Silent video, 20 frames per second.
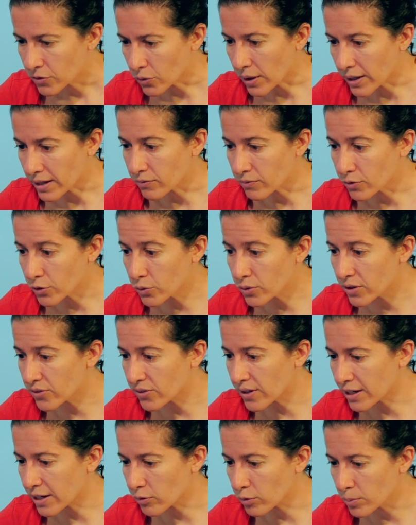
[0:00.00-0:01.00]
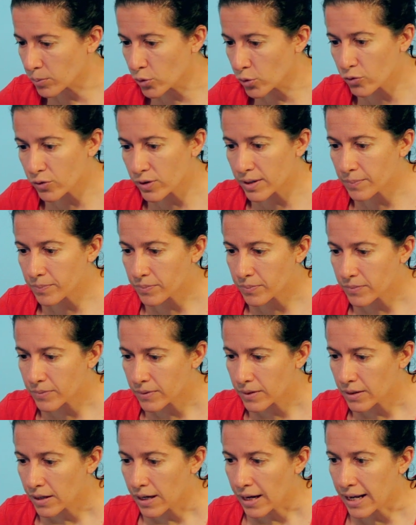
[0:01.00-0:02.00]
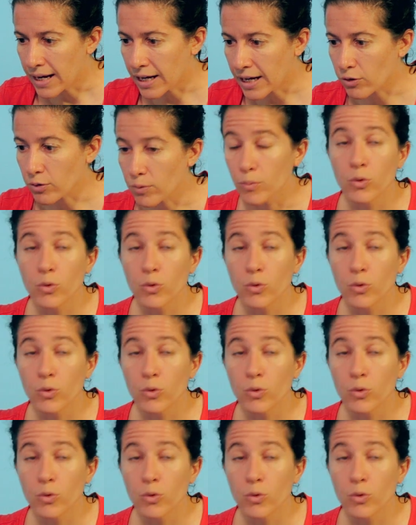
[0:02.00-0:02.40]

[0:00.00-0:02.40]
So I can view this, I can remove it, I can